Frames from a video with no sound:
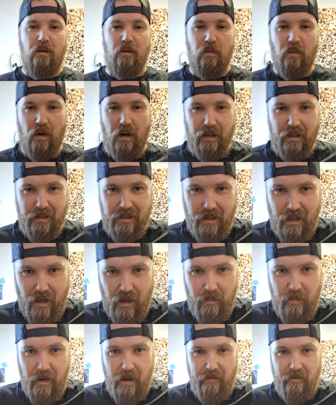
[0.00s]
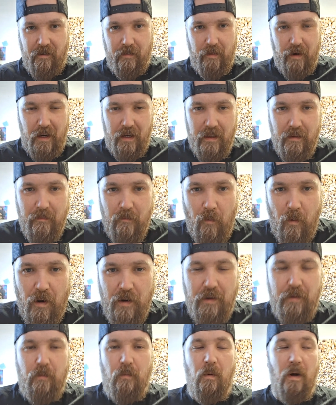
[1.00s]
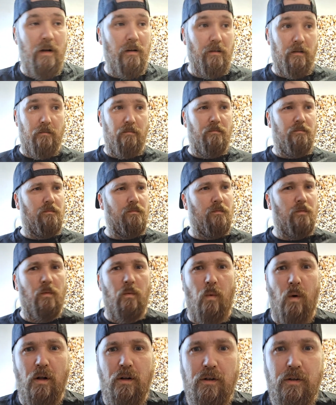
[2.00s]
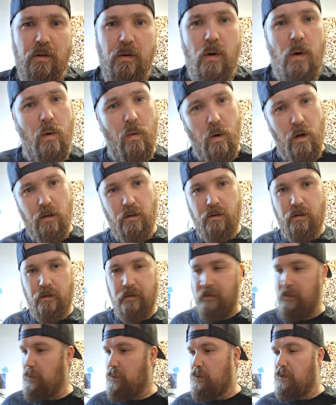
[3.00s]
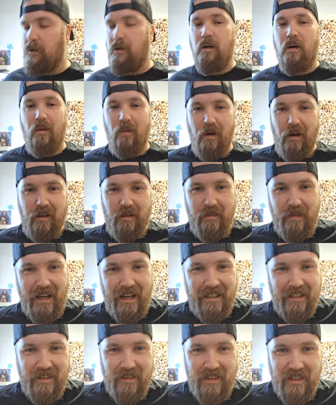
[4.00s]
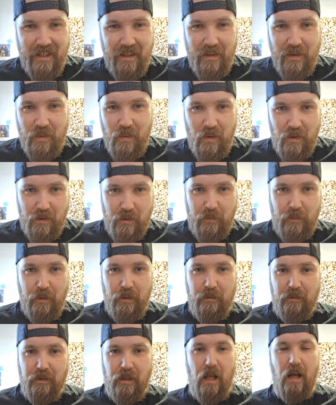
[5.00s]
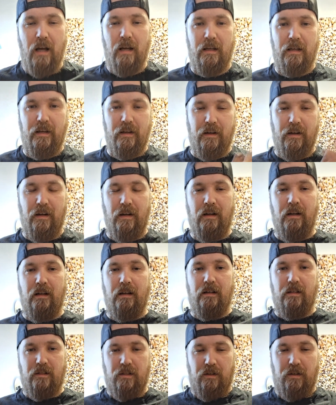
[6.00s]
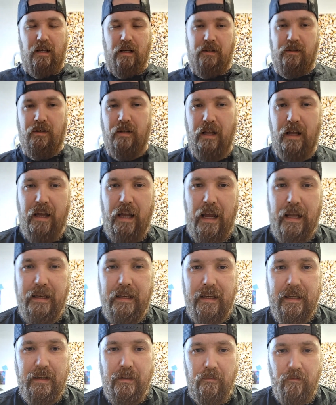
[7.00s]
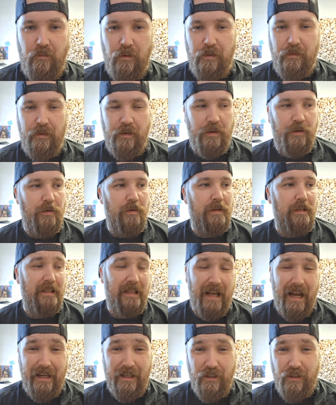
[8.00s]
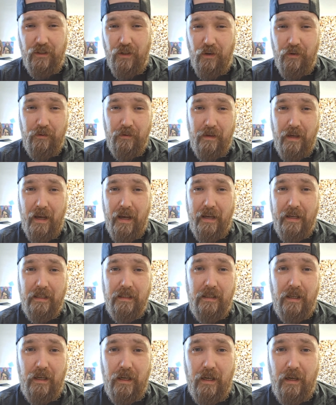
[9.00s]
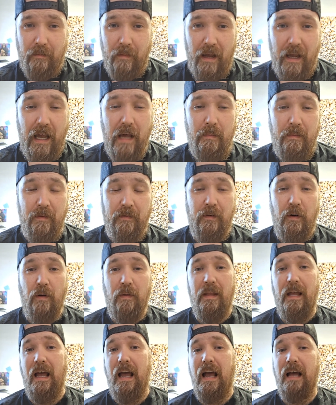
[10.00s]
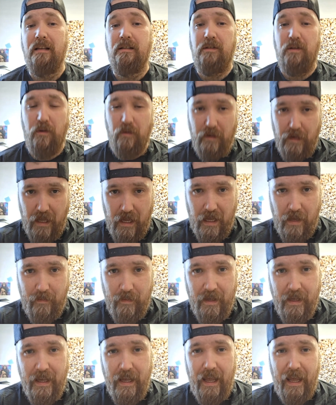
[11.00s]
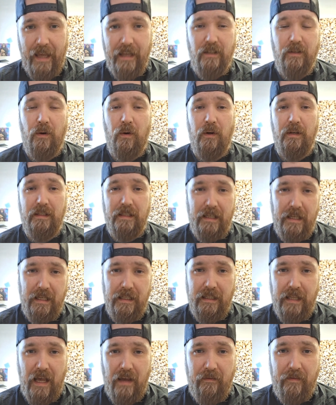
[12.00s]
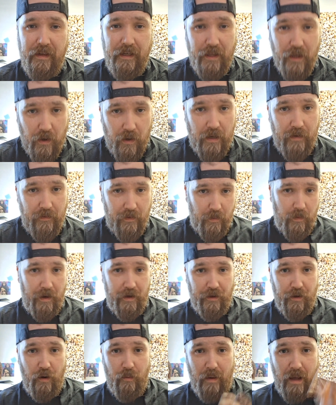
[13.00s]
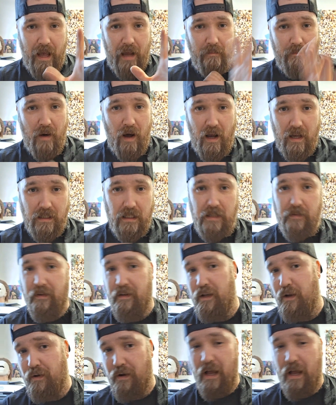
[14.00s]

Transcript: What is up, everybody? Welcome back to another wonderful vlog here. So yesterday I did review and kind of show you guys my Epiphone that has no name, and towards the end of that video, if you want to go back, pause this video